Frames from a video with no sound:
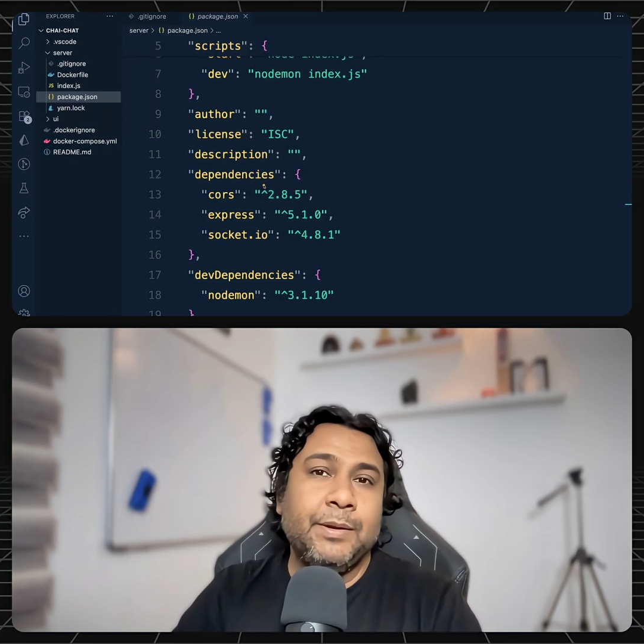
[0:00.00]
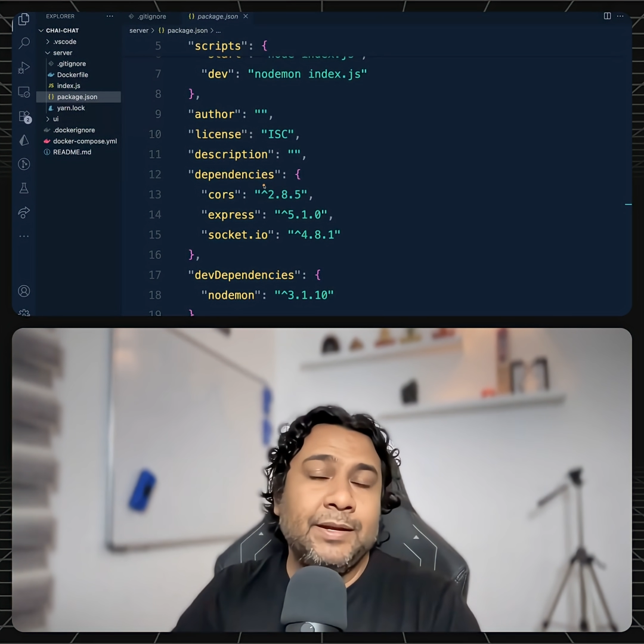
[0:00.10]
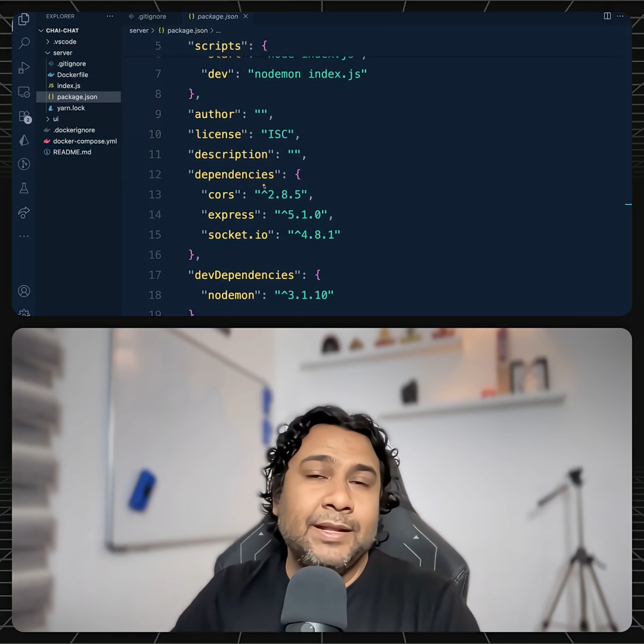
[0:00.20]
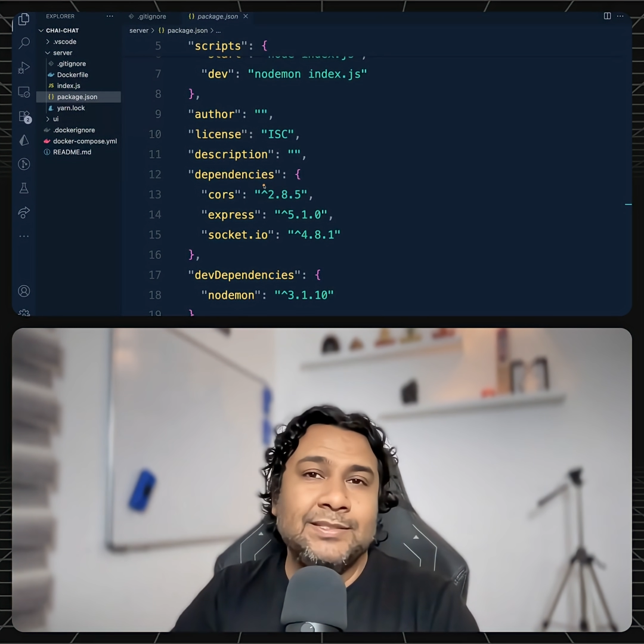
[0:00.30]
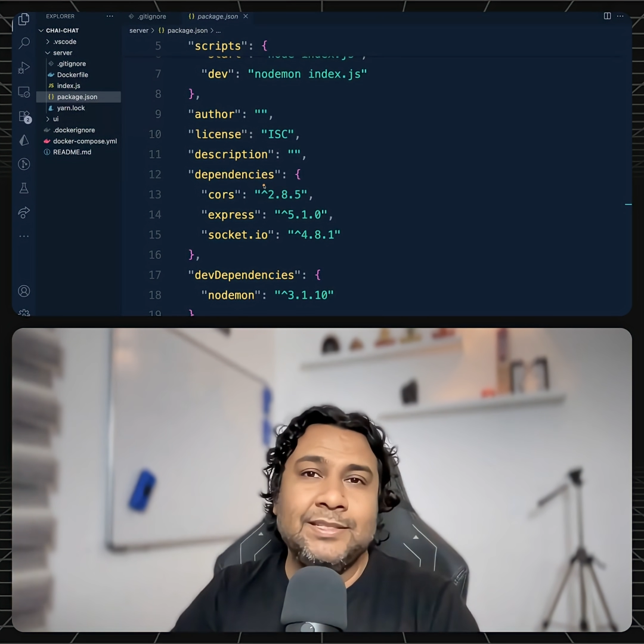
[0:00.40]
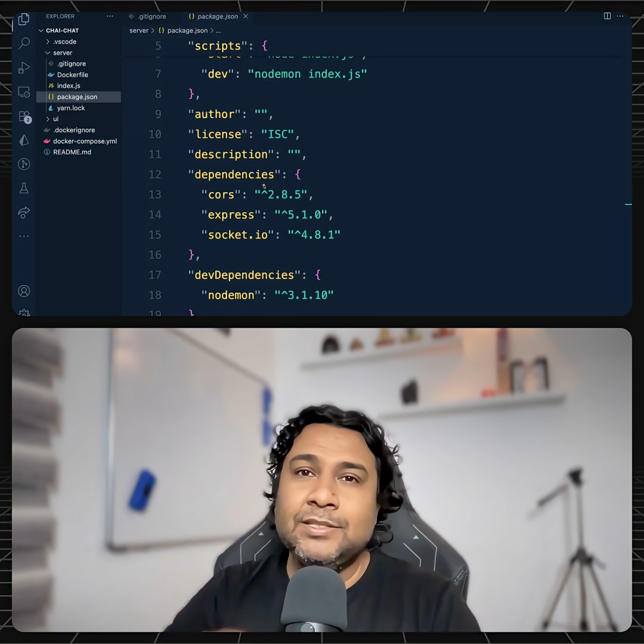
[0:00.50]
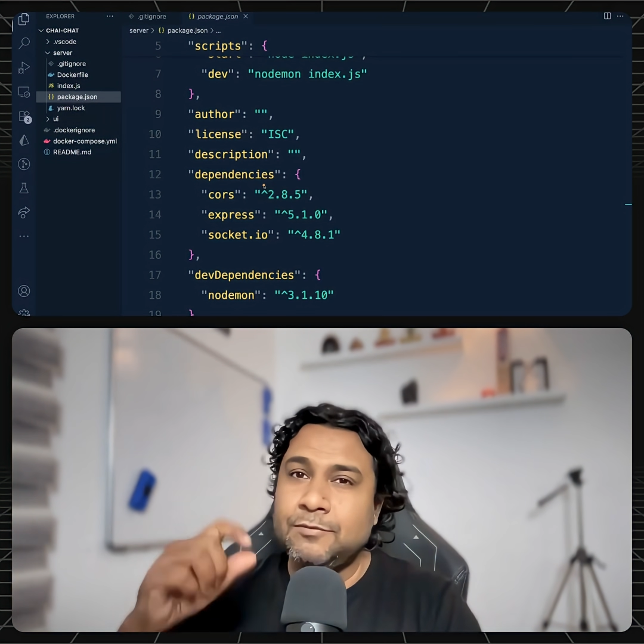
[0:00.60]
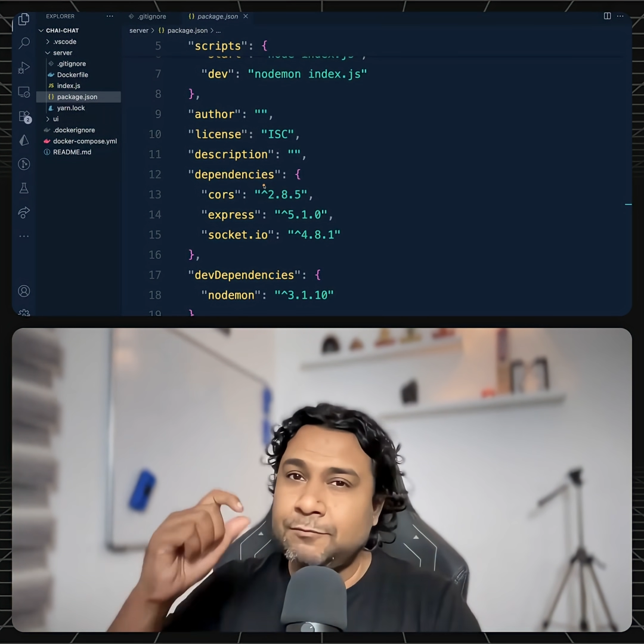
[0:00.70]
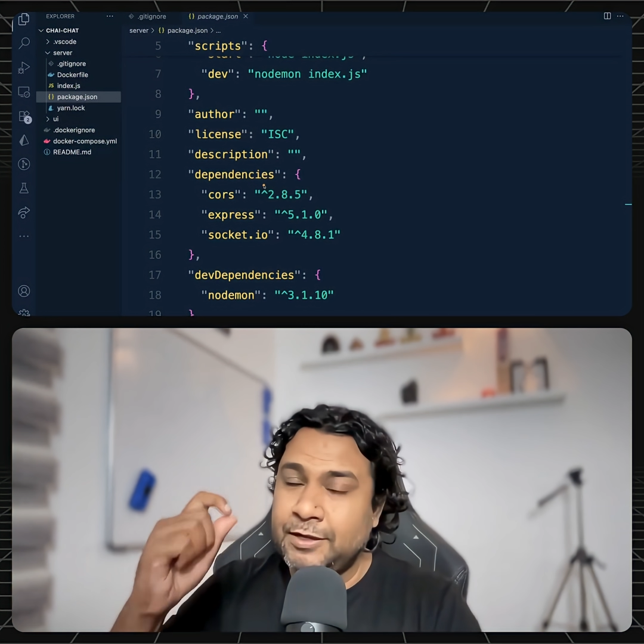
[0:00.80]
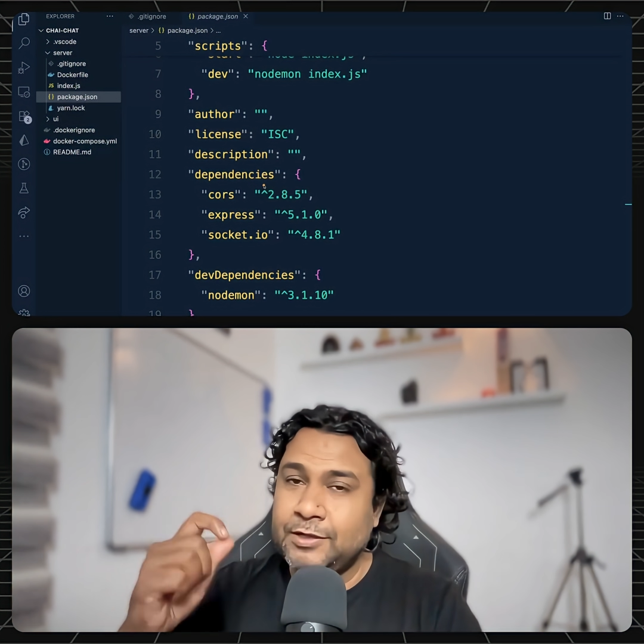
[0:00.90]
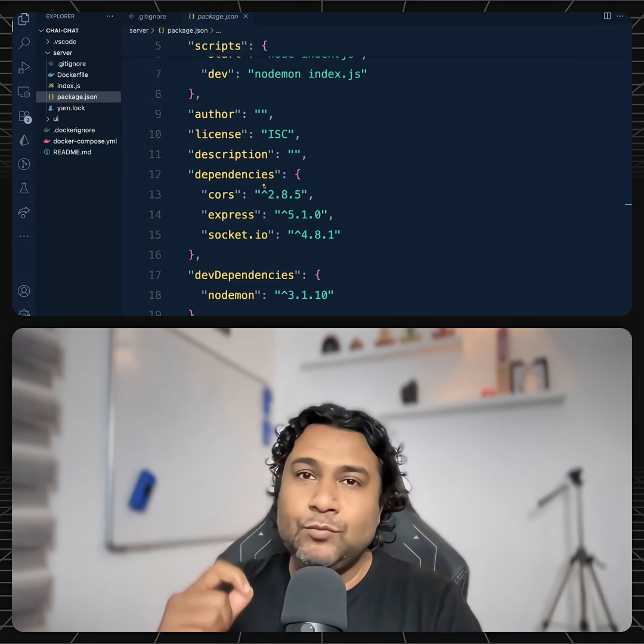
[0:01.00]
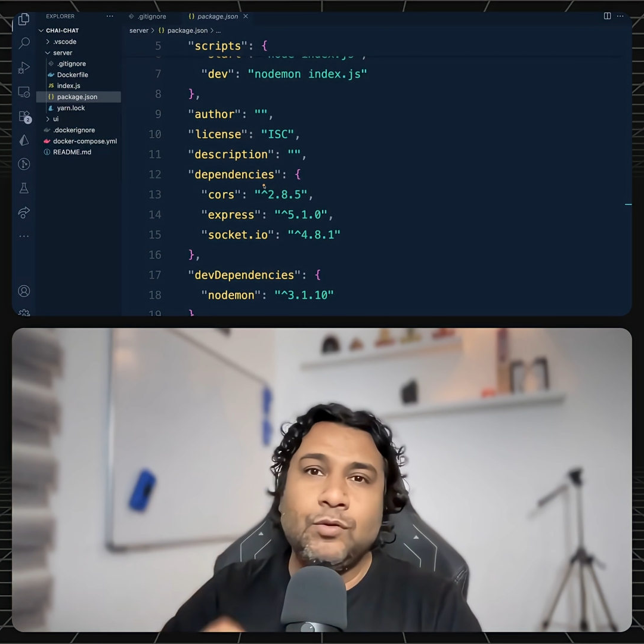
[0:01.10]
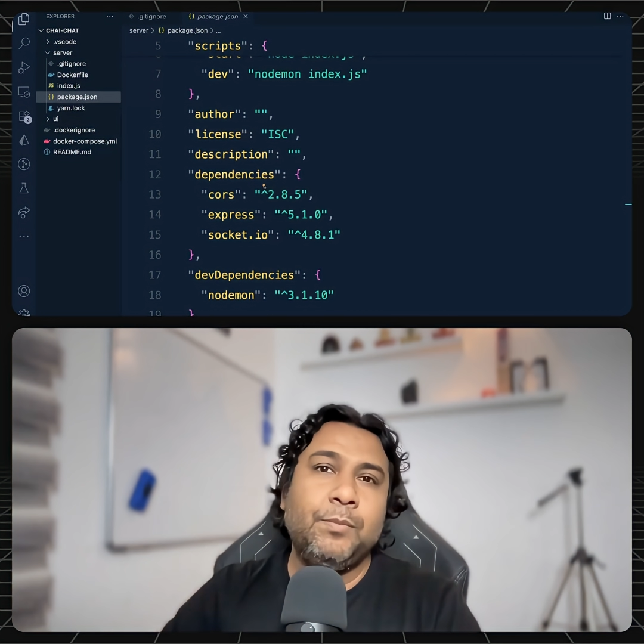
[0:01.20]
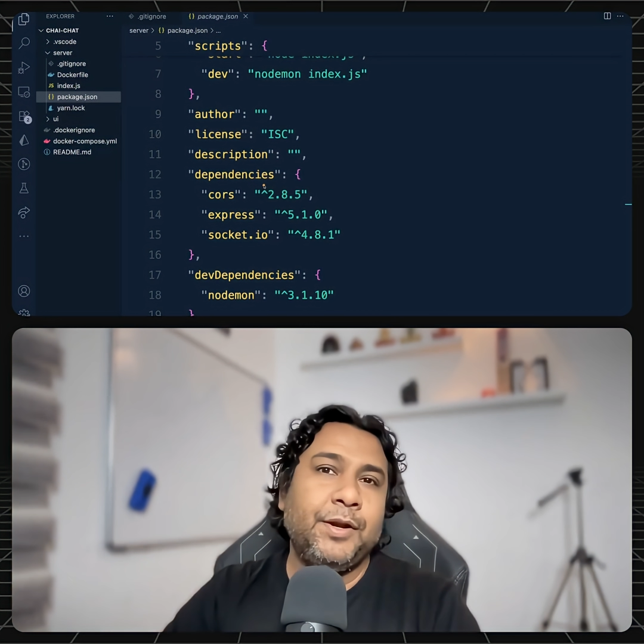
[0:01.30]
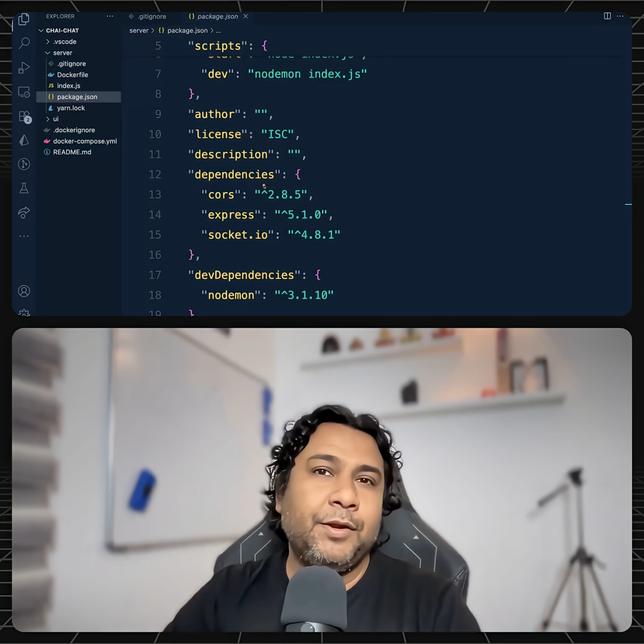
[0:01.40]
dependencies fixed
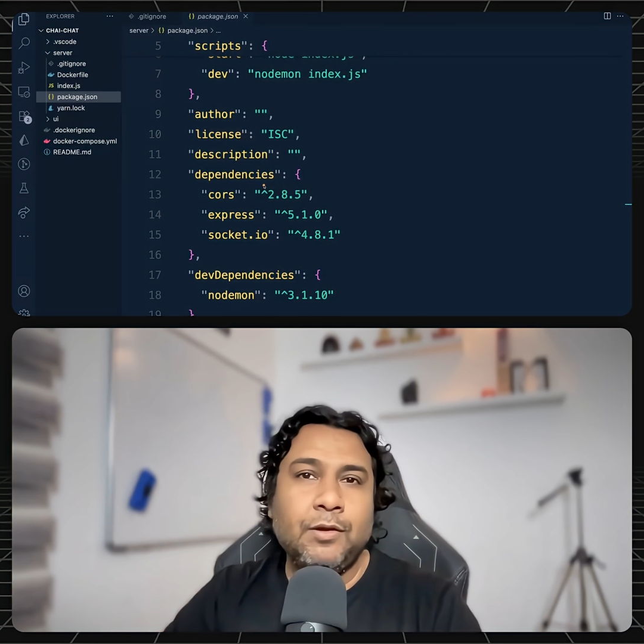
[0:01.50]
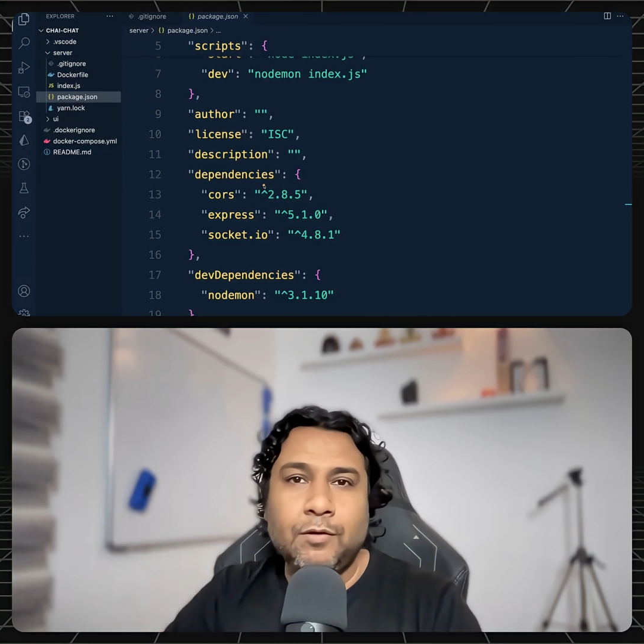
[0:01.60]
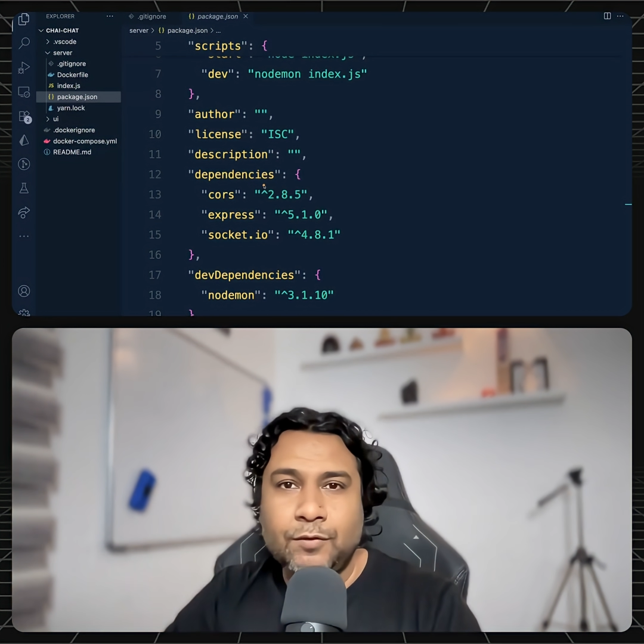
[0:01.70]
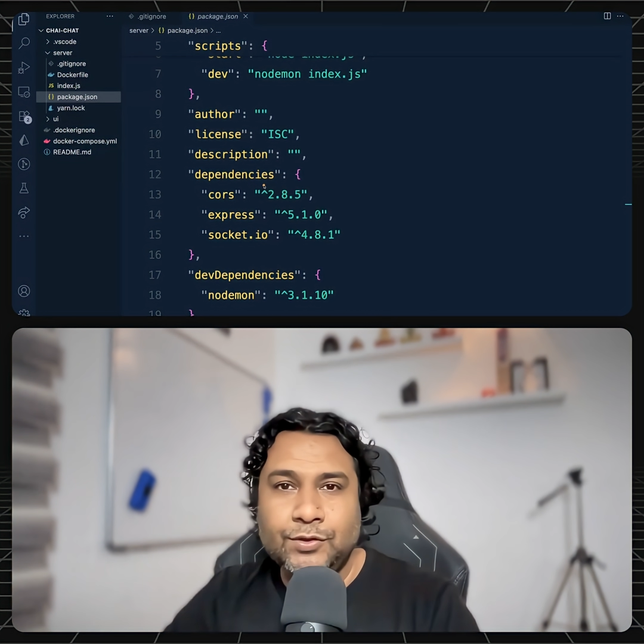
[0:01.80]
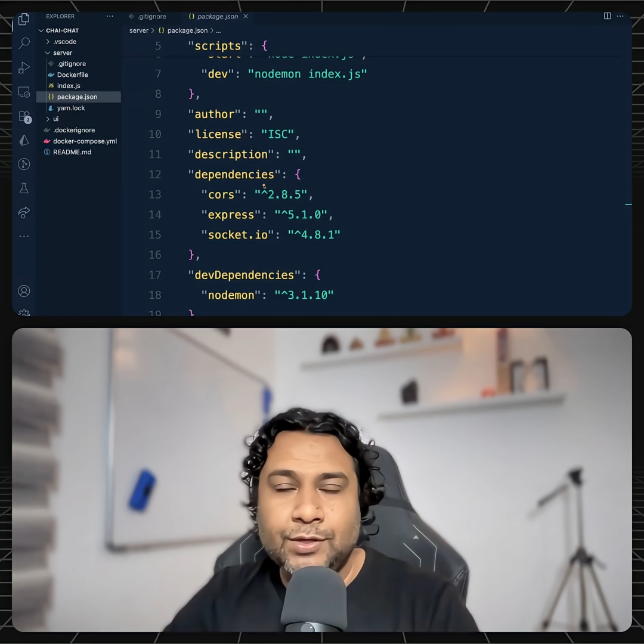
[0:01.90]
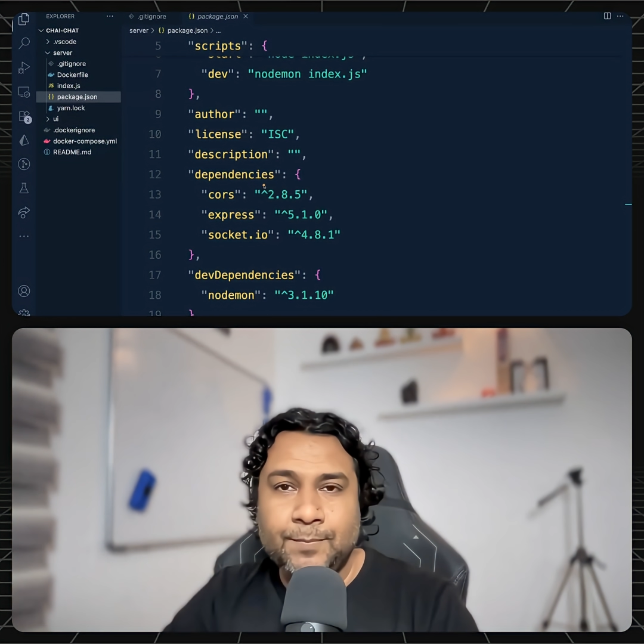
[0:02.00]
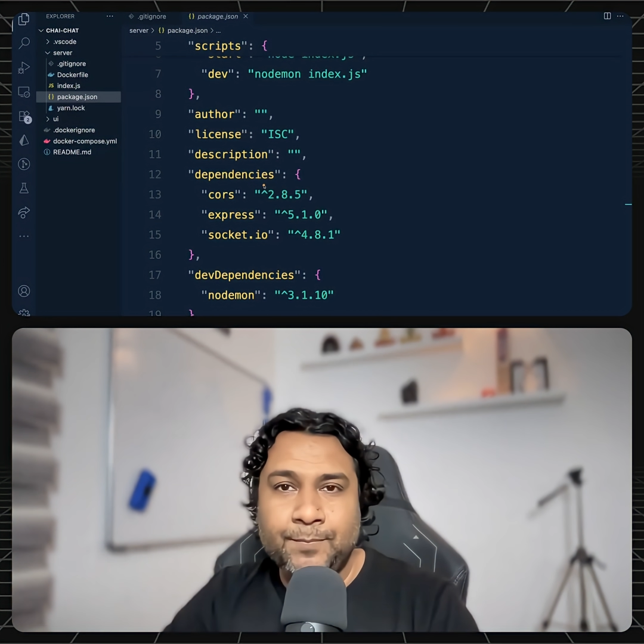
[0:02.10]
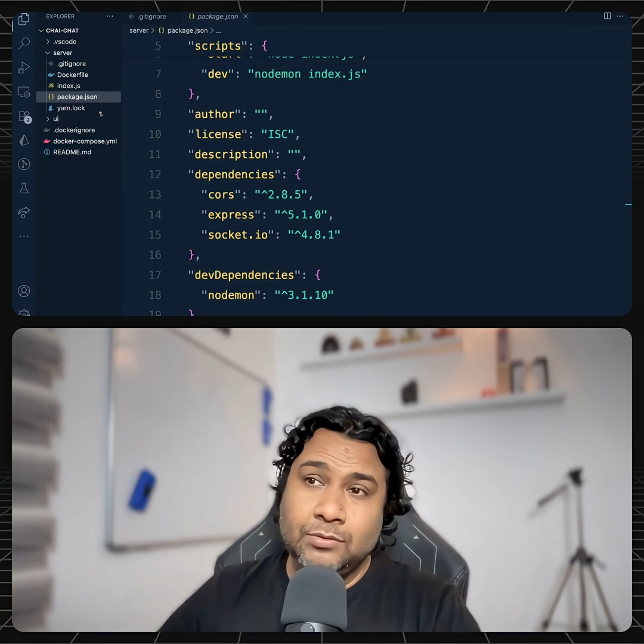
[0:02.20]
to a particular version.